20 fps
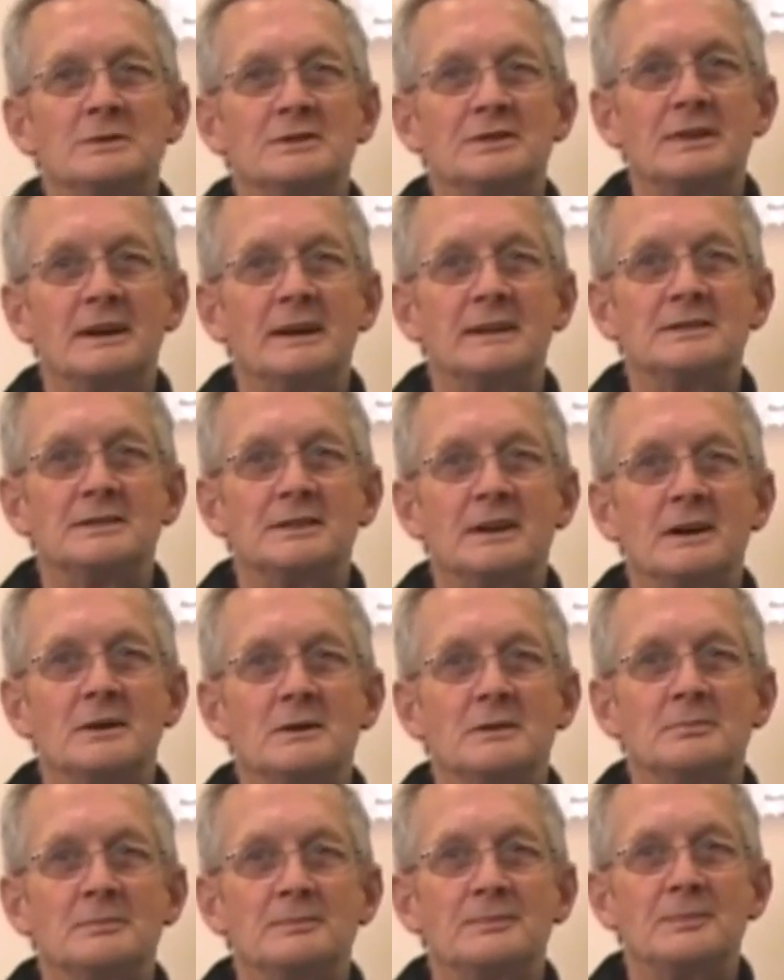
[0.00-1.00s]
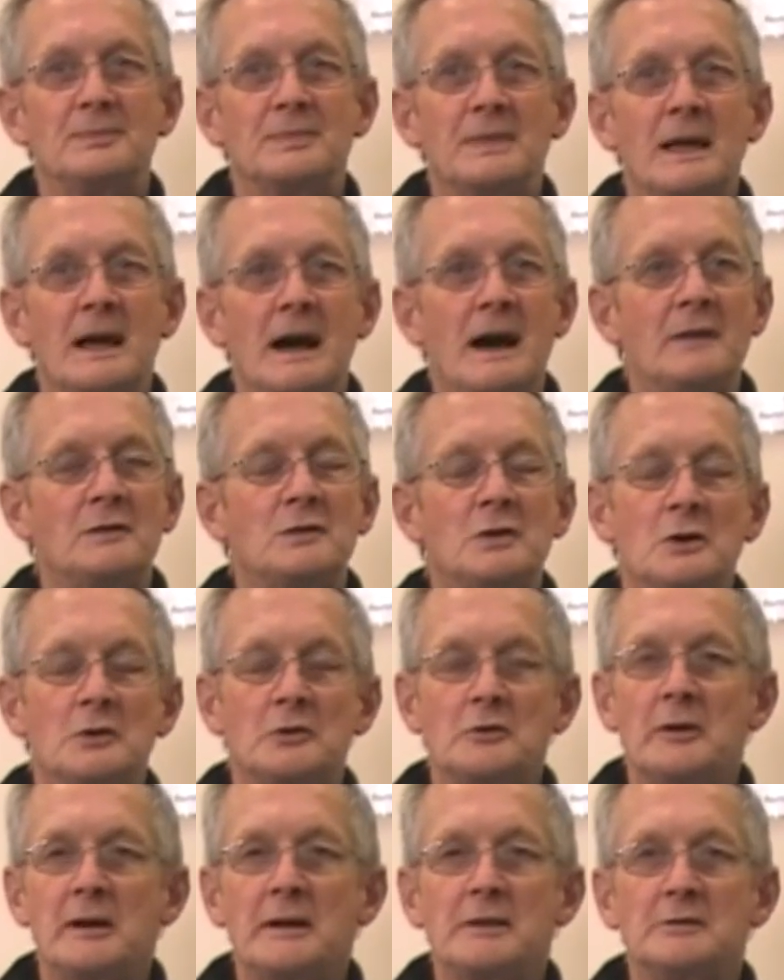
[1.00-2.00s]
say so. I've got
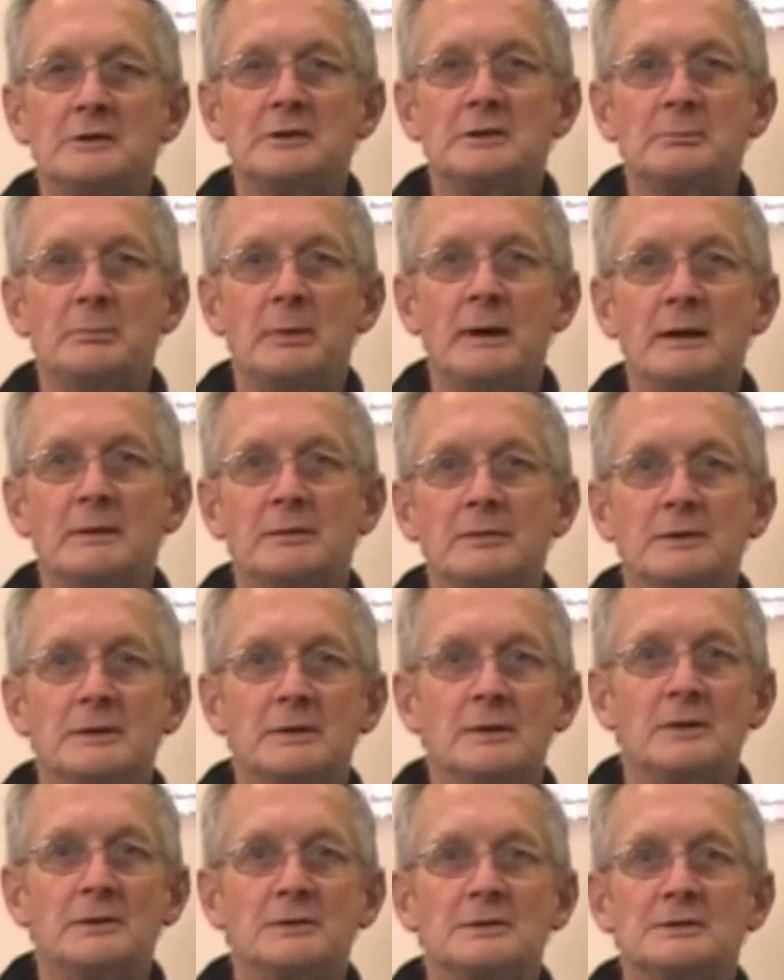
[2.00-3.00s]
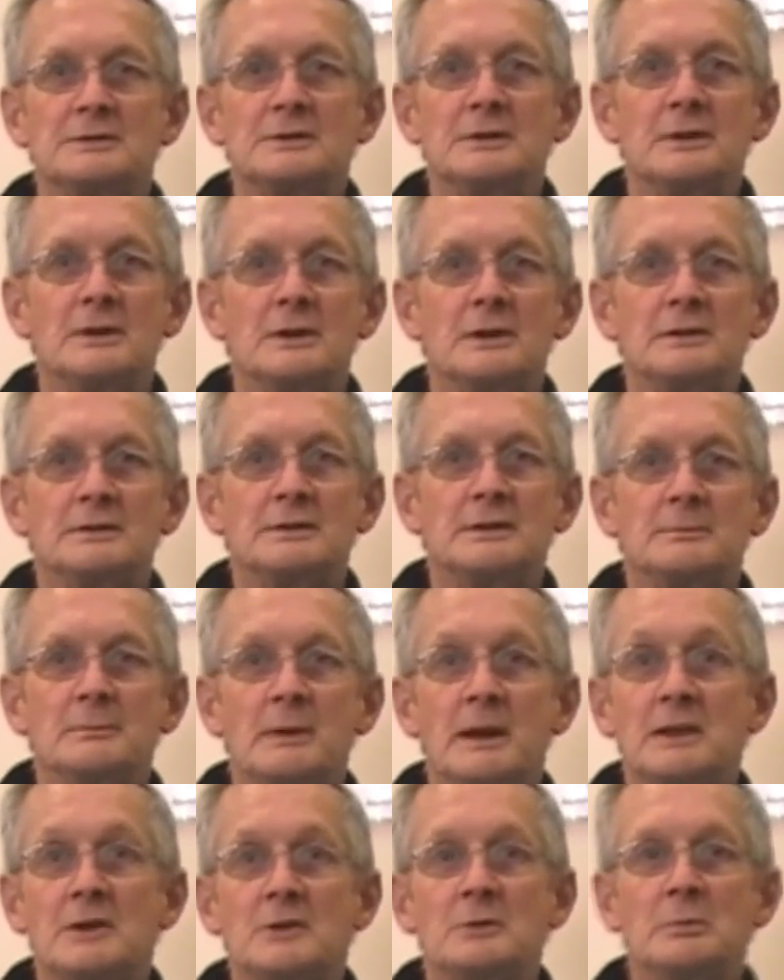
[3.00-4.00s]
great respect for doctors and nurses, yeah.
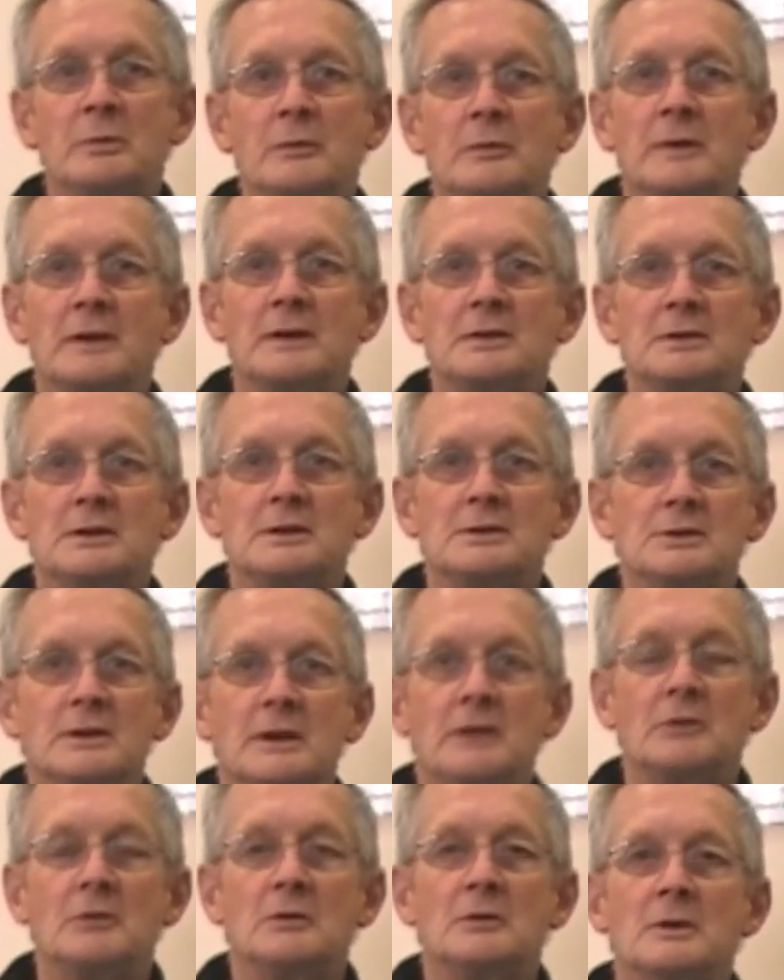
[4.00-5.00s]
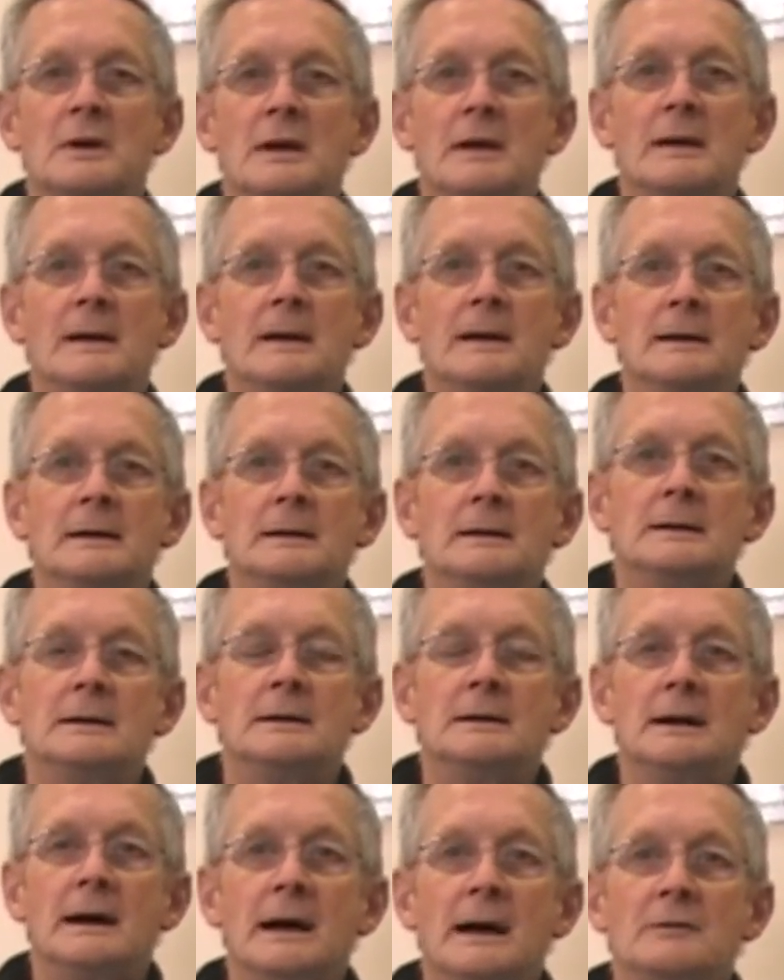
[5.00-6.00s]
the medical profession in general. Yeah.
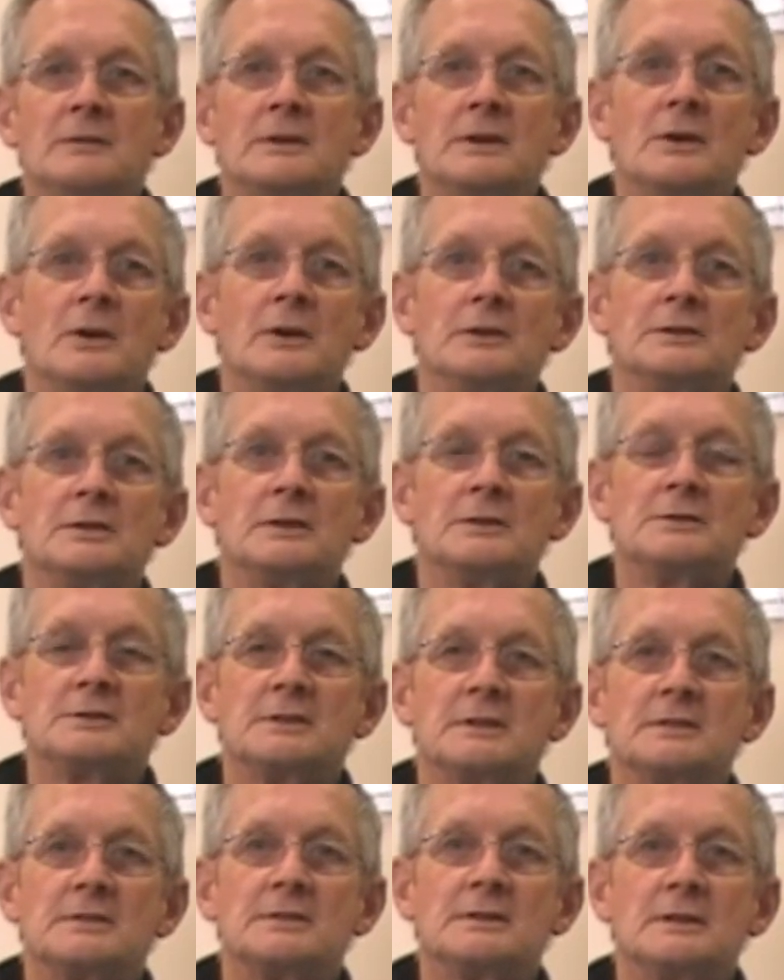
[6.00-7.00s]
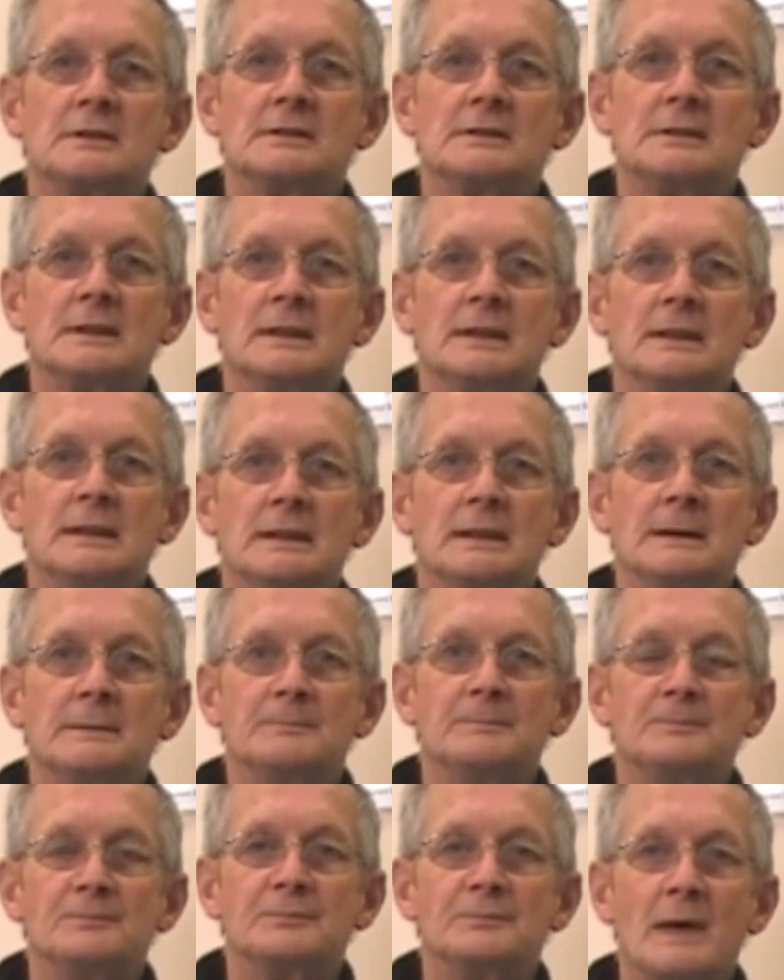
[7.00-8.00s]
Uh, having got two sisters in, um,
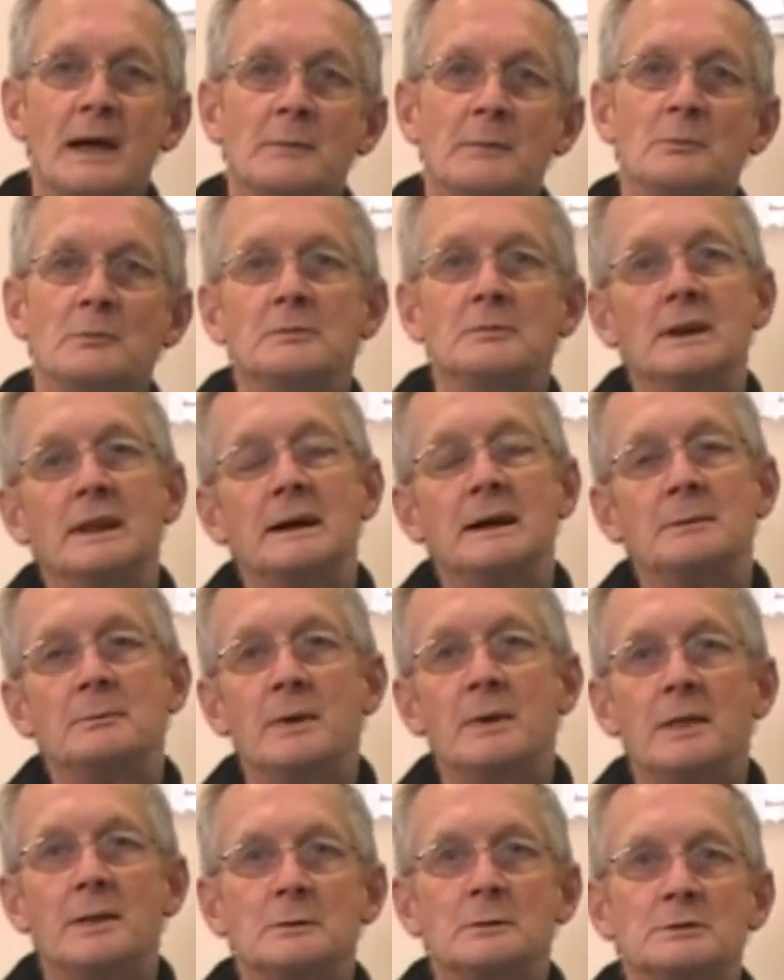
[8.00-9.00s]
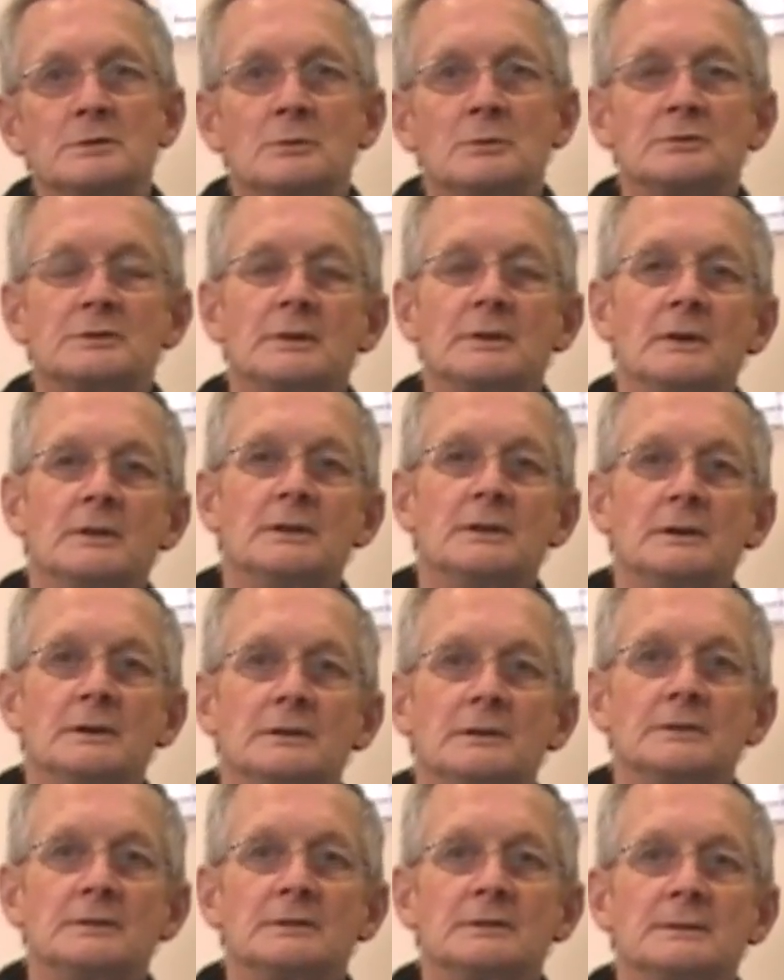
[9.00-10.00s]
and late mother was also a
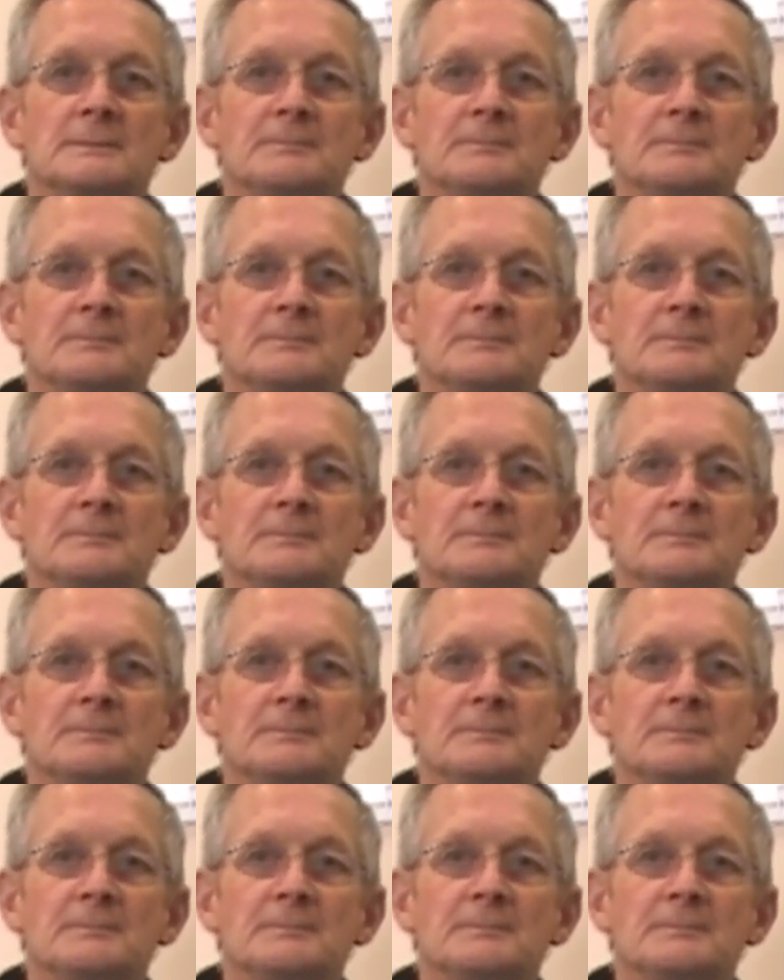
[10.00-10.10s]
nurse.